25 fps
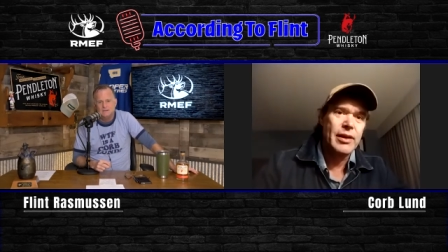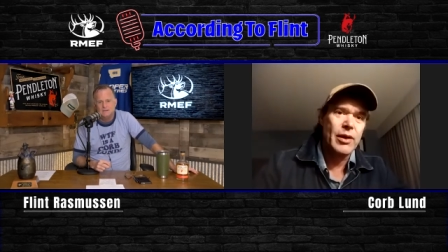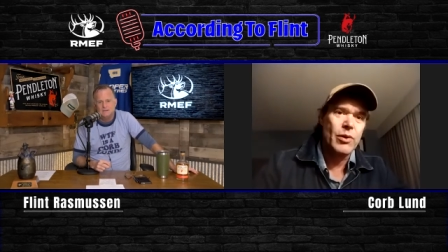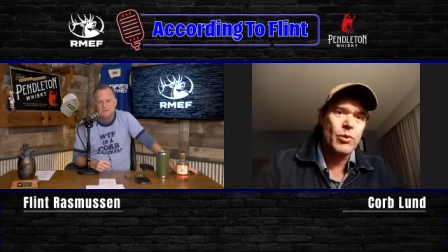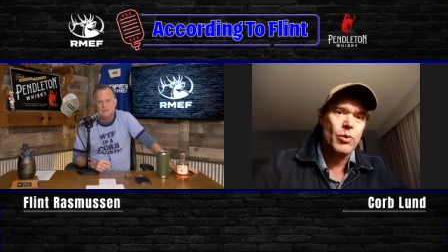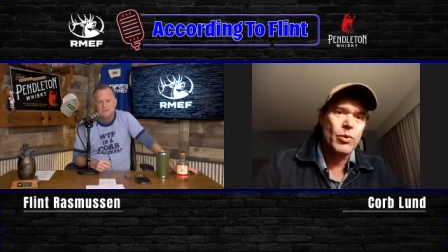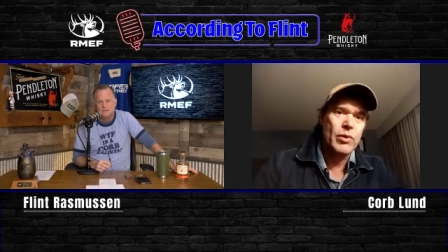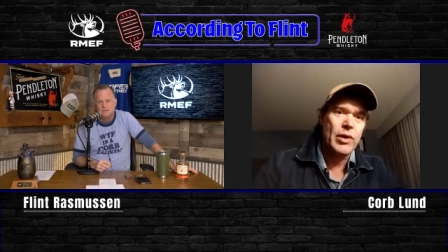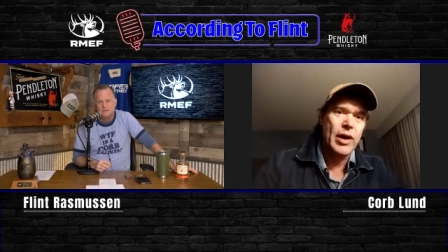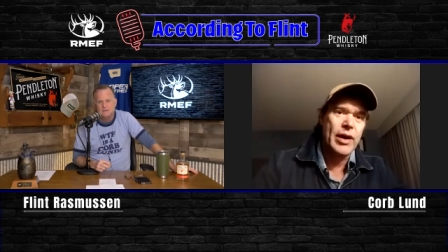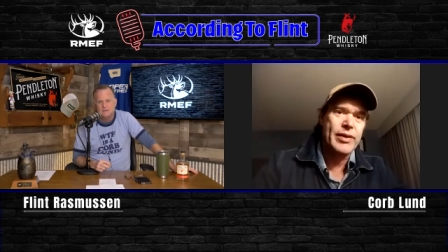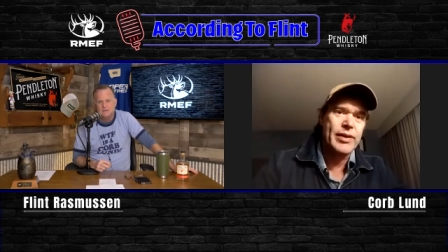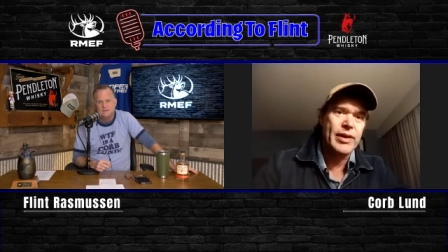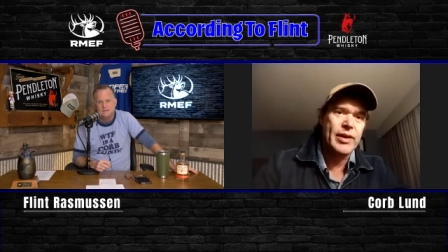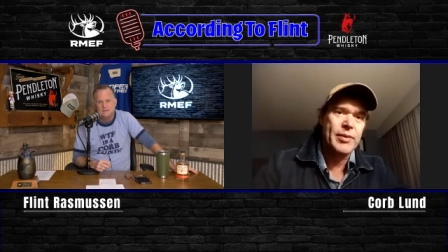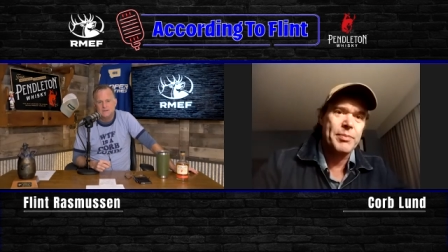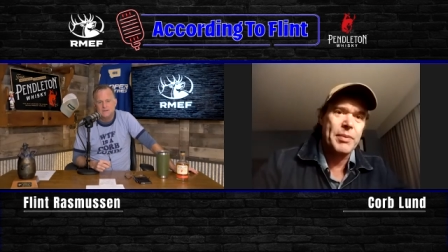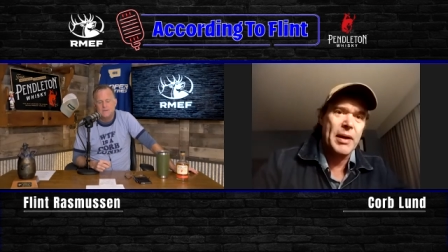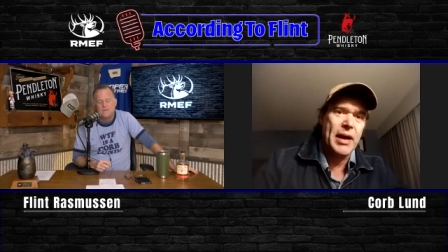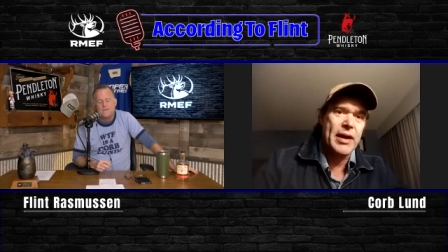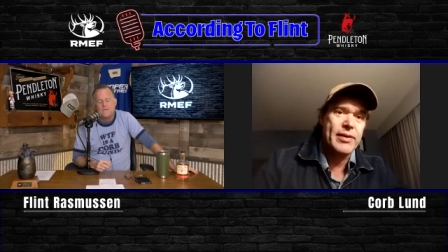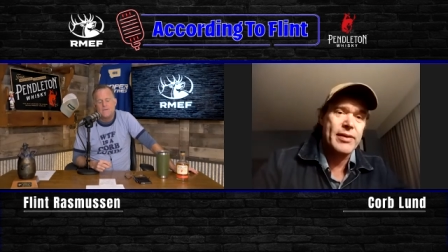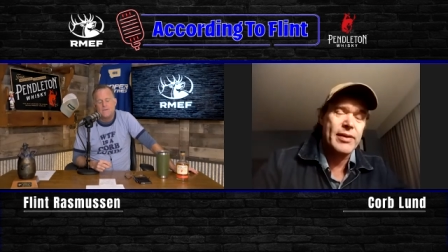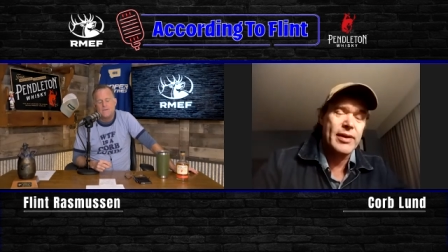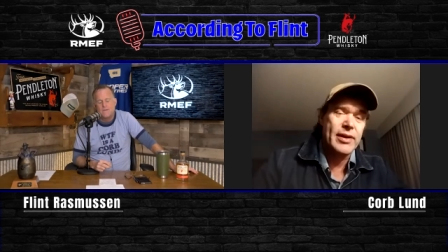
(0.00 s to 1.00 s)
Like I
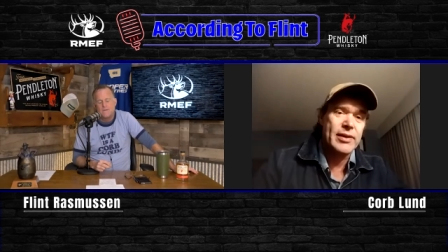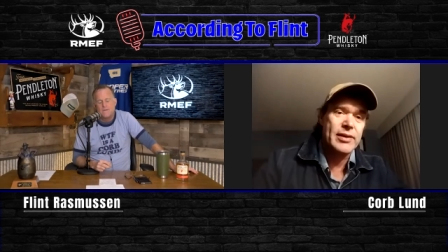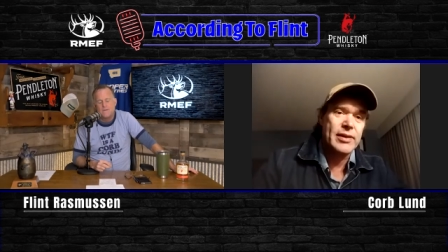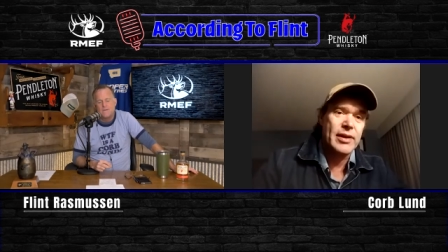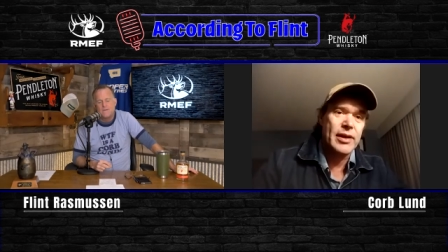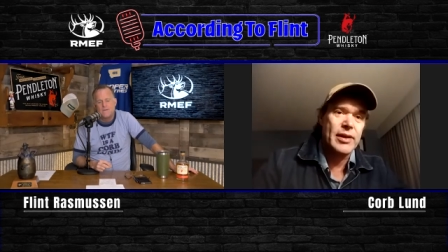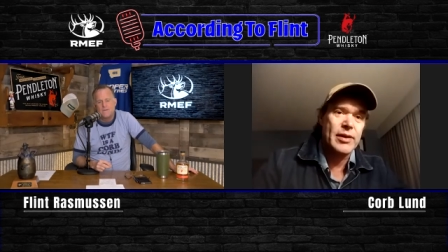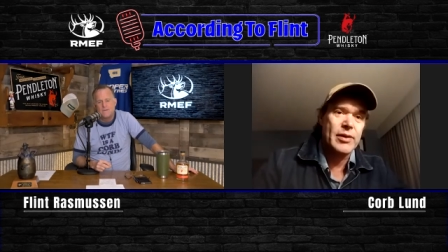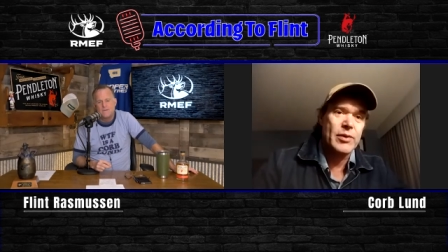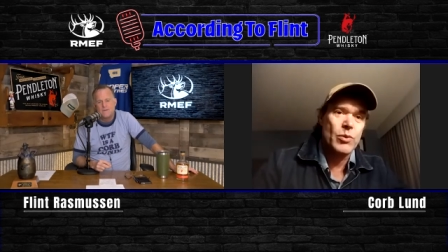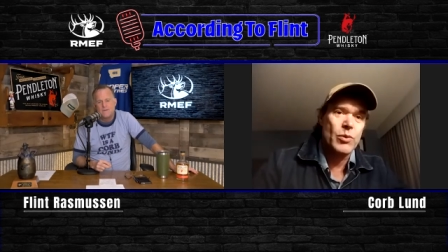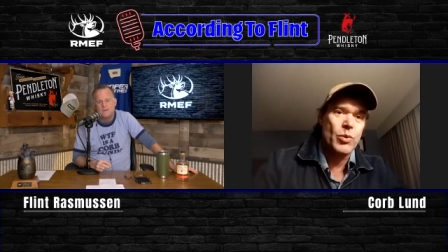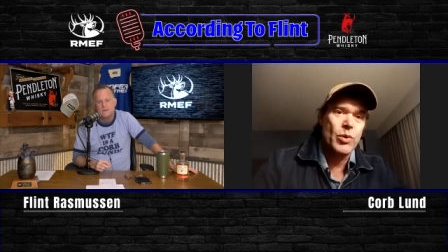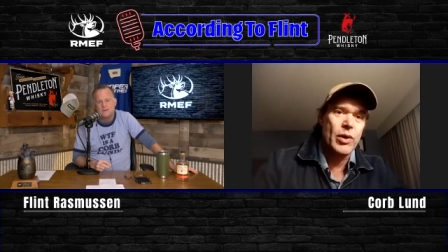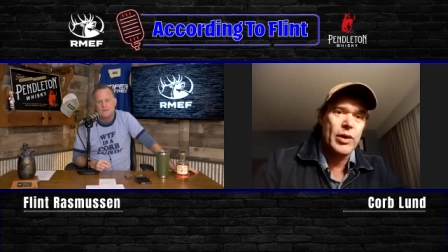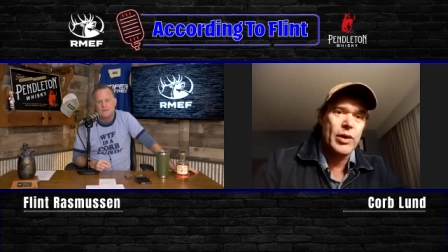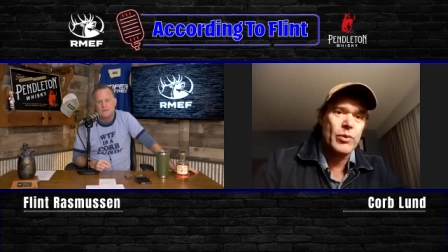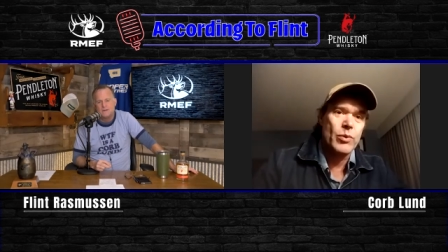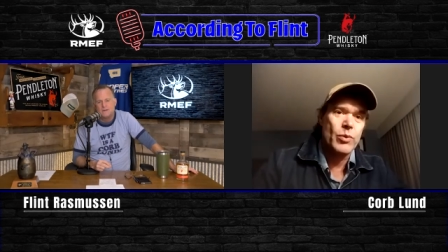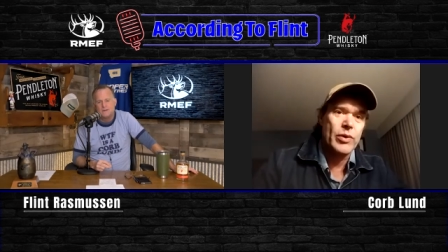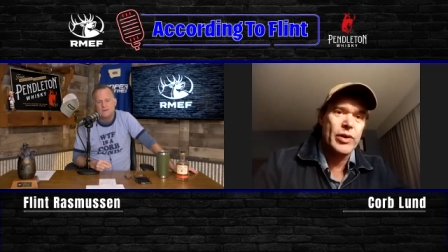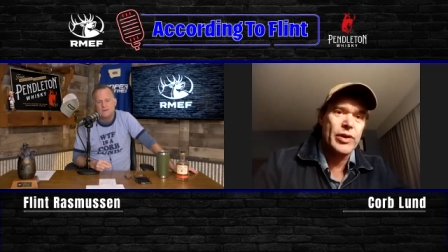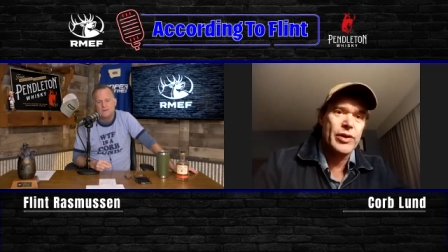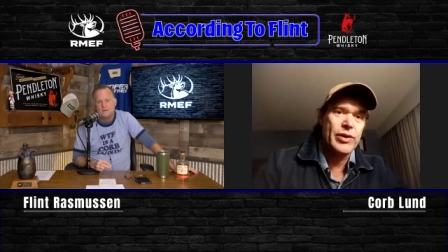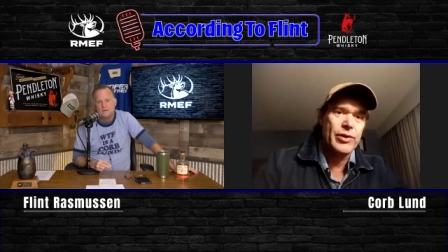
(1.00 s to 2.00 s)
think I think that
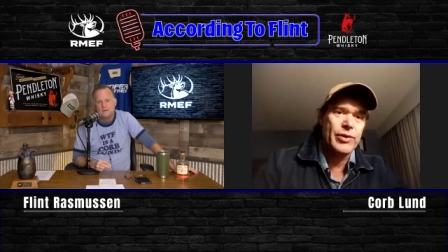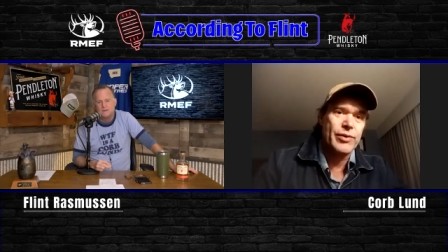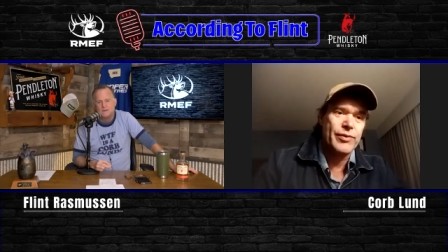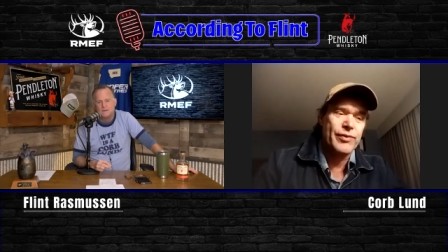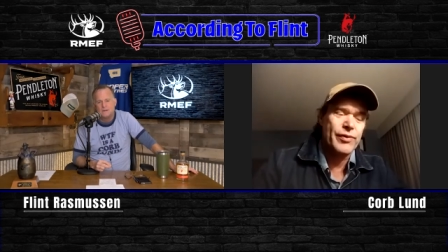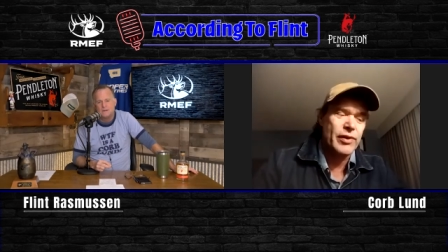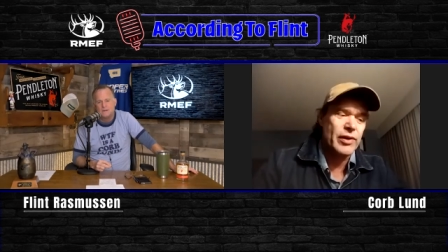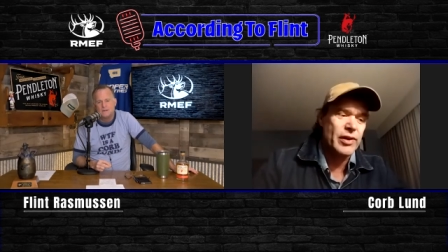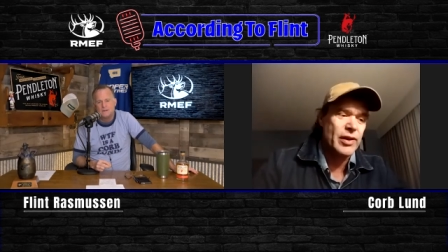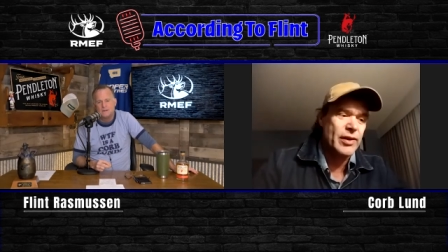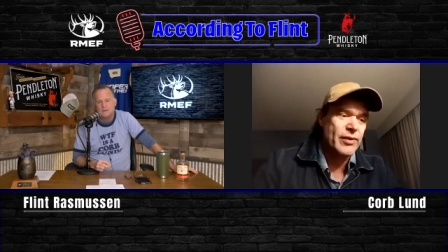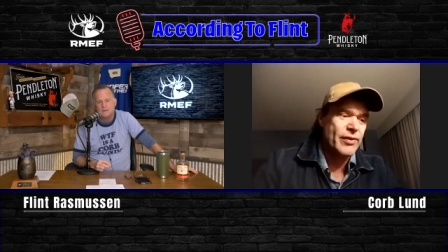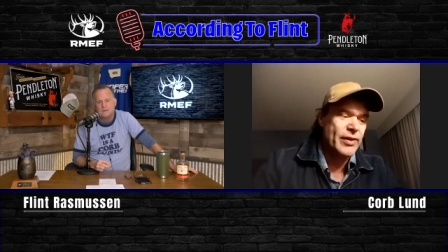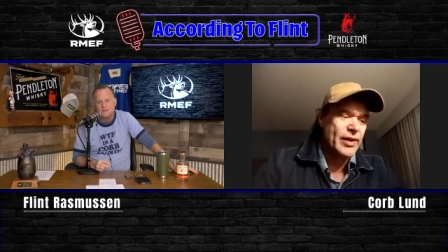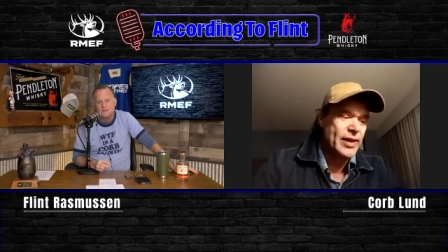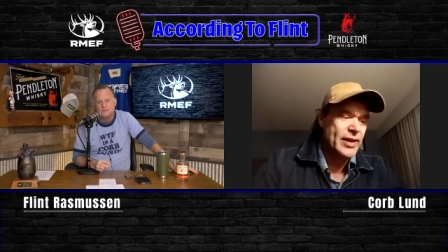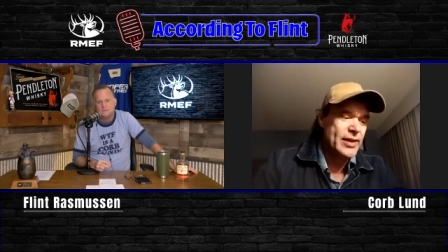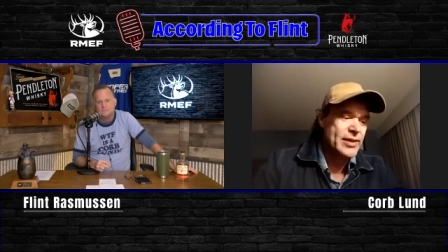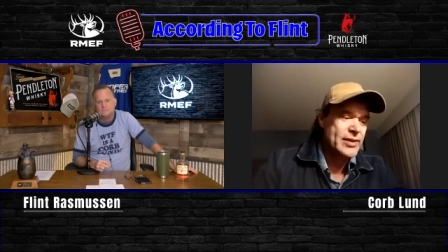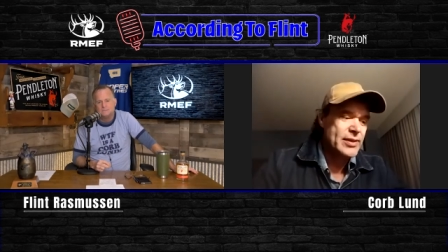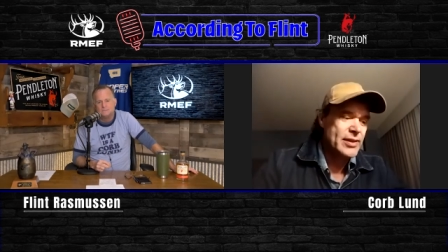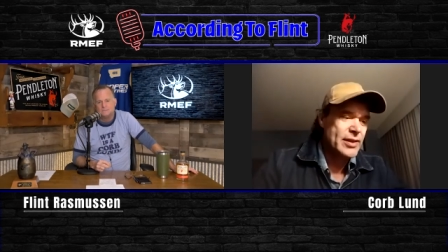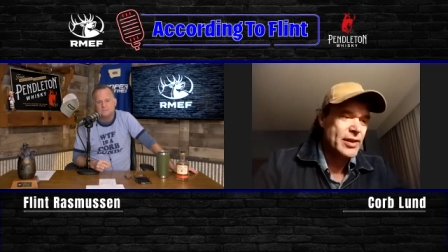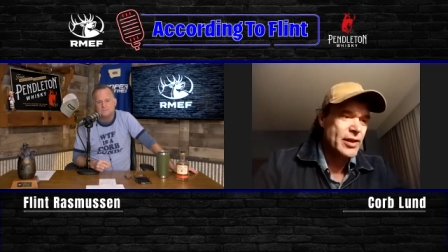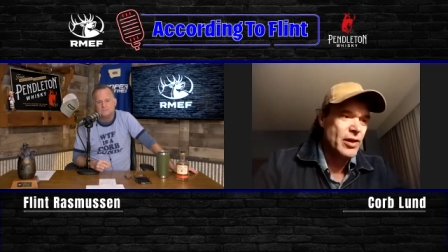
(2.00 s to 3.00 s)
what we do for a
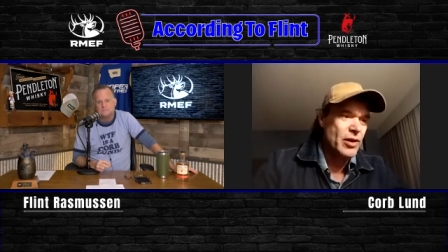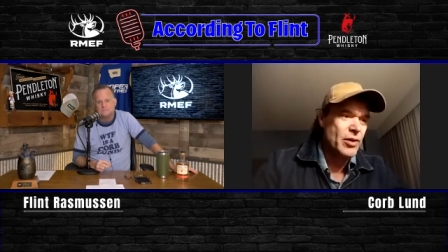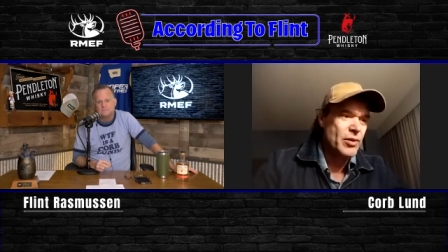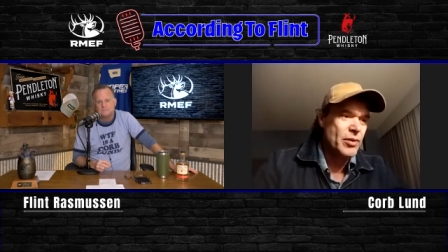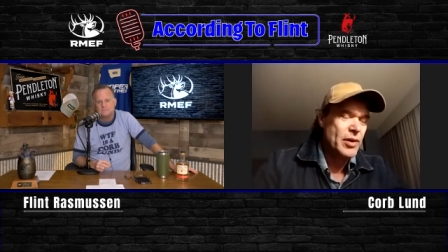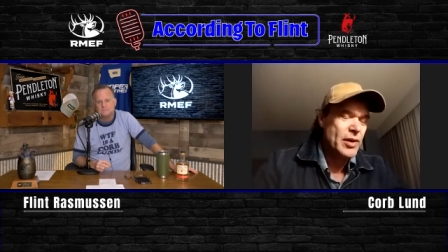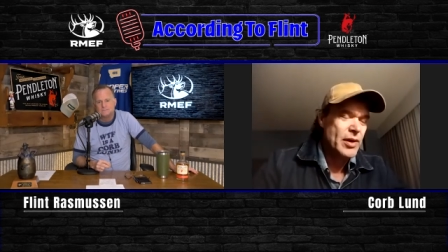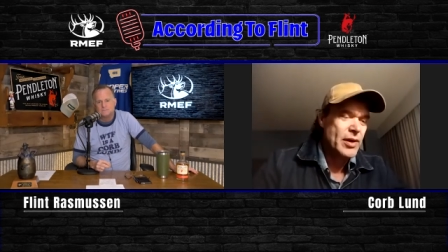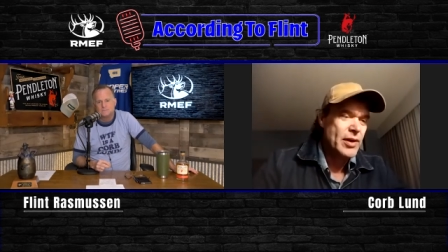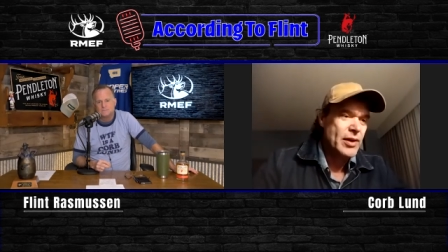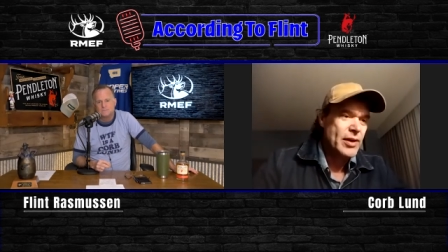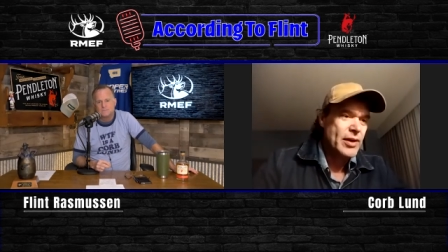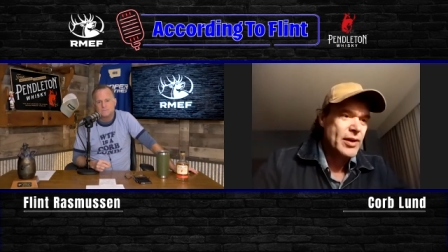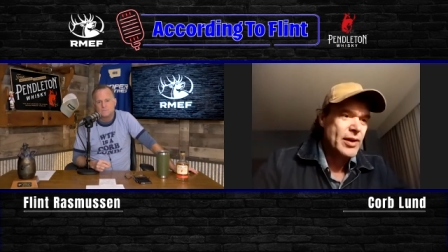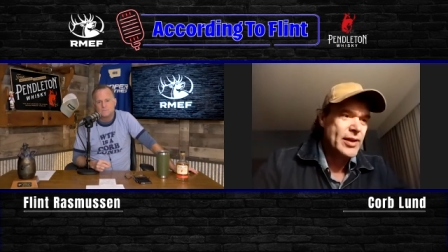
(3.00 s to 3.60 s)
living is, you know,